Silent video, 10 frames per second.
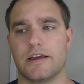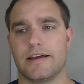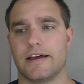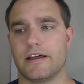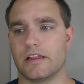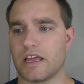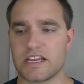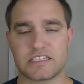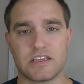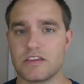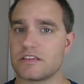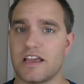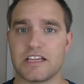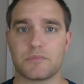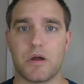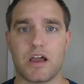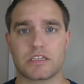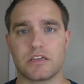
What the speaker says: Like I said, this last box